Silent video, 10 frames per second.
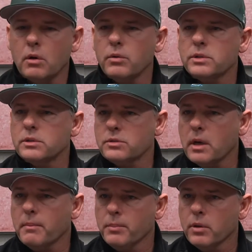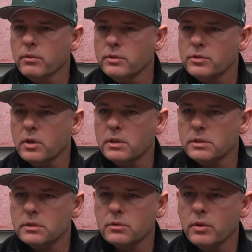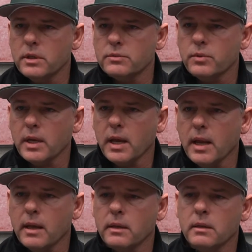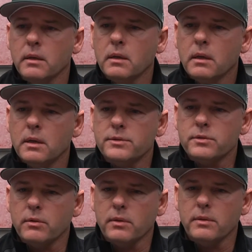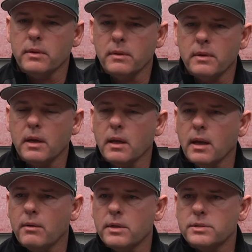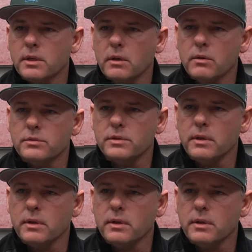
is always to try to build the trust as quick as we can, and so then they allow us to coach